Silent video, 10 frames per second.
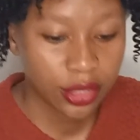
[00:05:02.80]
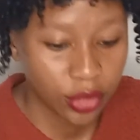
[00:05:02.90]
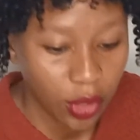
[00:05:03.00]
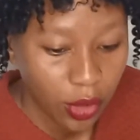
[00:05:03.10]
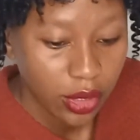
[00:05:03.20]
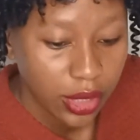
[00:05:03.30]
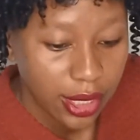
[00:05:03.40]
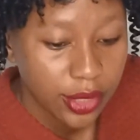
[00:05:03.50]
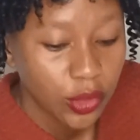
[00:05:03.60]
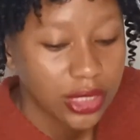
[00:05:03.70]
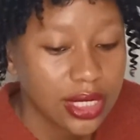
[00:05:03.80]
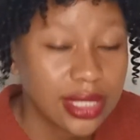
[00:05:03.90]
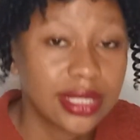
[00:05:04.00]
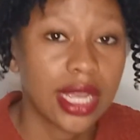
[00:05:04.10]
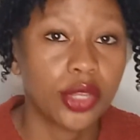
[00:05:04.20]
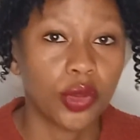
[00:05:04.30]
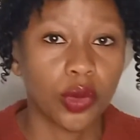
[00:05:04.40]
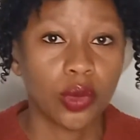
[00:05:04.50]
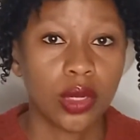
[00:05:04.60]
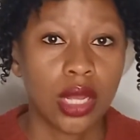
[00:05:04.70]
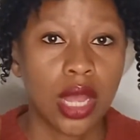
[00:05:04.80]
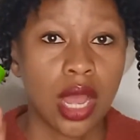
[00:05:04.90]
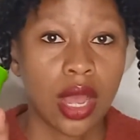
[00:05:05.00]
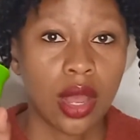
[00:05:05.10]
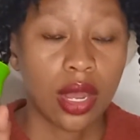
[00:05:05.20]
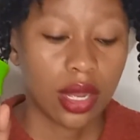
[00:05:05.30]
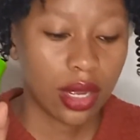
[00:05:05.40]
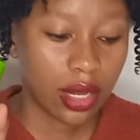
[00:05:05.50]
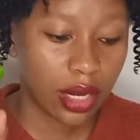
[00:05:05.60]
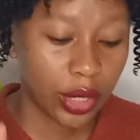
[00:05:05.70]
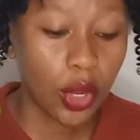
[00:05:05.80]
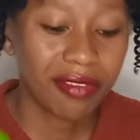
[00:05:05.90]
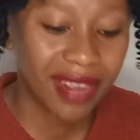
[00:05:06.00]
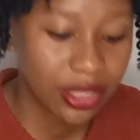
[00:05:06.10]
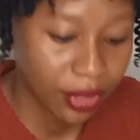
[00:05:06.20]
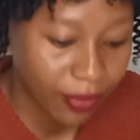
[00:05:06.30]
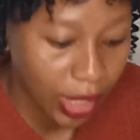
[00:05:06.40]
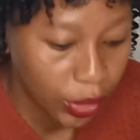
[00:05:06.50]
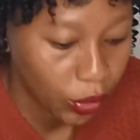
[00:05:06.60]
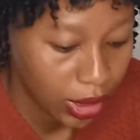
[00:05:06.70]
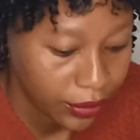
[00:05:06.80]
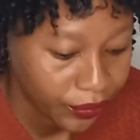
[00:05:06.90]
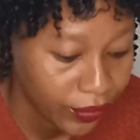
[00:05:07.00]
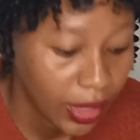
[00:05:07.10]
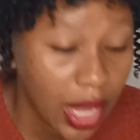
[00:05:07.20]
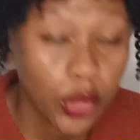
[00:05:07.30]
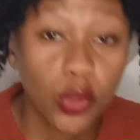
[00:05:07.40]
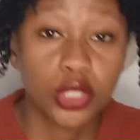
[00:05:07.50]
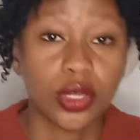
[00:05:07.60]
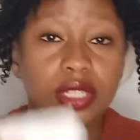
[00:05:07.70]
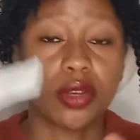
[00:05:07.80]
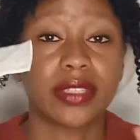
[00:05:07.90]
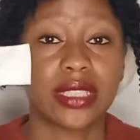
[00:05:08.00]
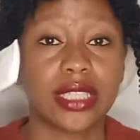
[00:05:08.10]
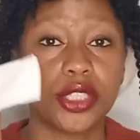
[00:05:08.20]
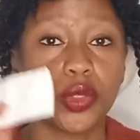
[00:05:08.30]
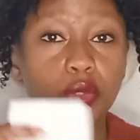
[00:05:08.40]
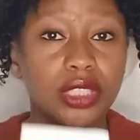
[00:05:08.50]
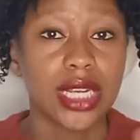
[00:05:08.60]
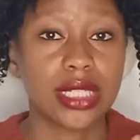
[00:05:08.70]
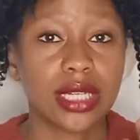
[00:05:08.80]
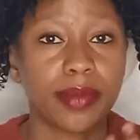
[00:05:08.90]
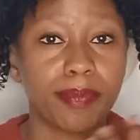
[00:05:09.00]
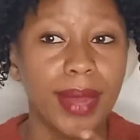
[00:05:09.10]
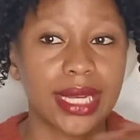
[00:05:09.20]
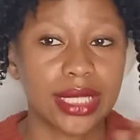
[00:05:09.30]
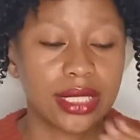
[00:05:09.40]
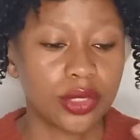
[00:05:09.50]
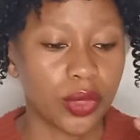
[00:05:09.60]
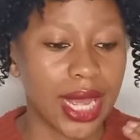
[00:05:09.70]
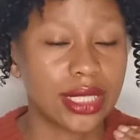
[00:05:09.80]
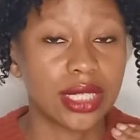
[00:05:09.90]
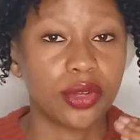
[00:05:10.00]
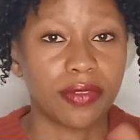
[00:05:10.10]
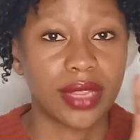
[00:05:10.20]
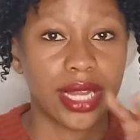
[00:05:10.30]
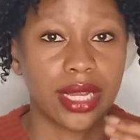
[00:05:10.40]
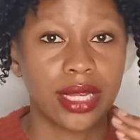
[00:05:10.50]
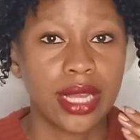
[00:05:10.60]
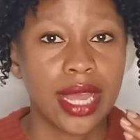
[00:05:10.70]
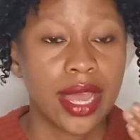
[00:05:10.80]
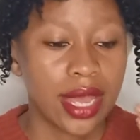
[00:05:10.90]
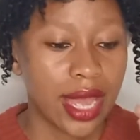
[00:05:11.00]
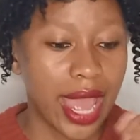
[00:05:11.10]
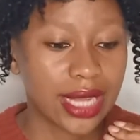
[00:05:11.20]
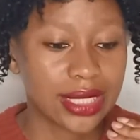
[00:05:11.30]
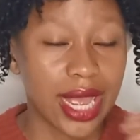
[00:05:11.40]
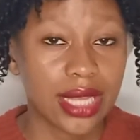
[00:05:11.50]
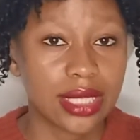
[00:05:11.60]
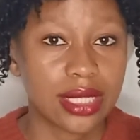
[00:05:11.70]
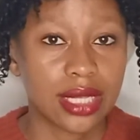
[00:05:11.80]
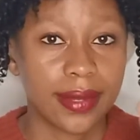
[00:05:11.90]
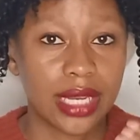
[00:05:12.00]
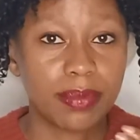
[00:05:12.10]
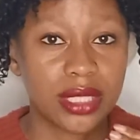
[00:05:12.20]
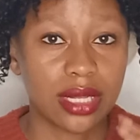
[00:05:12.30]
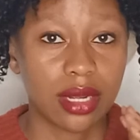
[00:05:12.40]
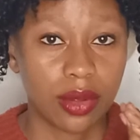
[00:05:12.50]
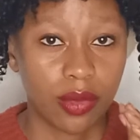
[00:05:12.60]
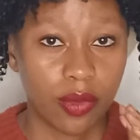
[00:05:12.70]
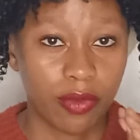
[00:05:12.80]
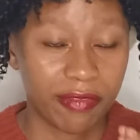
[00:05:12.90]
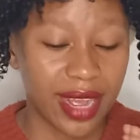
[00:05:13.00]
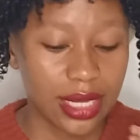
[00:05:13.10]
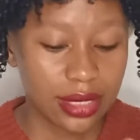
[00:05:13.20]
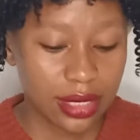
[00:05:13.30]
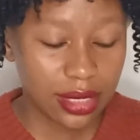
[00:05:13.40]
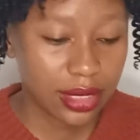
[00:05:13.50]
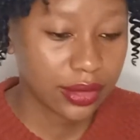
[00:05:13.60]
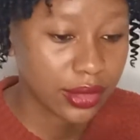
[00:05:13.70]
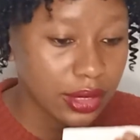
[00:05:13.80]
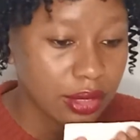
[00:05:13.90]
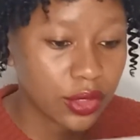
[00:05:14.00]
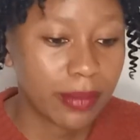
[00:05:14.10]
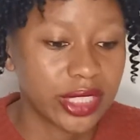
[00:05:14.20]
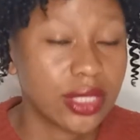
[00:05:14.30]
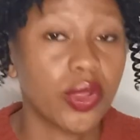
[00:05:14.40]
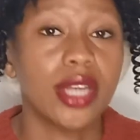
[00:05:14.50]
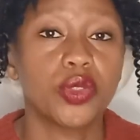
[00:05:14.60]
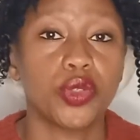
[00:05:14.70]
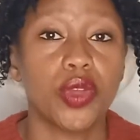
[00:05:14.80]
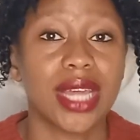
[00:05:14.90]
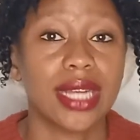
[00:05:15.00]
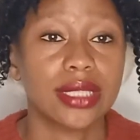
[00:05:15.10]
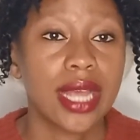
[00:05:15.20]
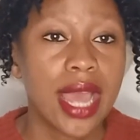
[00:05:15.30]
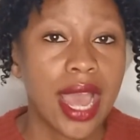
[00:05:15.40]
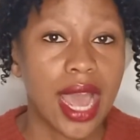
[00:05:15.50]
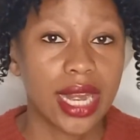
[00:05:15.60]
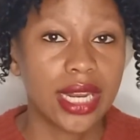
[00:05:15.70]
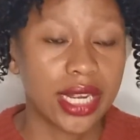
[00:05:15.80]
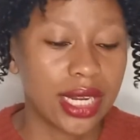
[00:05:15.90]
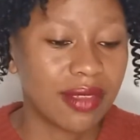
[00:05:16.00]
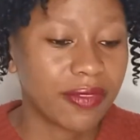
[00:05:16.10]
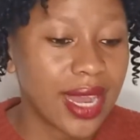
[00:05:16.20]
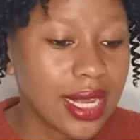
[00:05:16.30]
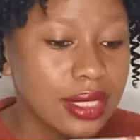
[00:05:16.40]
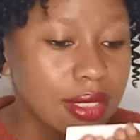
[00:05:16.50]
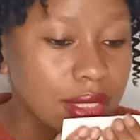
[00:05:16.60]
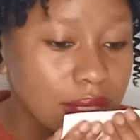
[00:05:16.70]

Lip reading: So you'll just take your, no, first of all, you'll use your soft tissue to just pat it to get rid of the excess lipstick first. So I'm just going to do that really fast.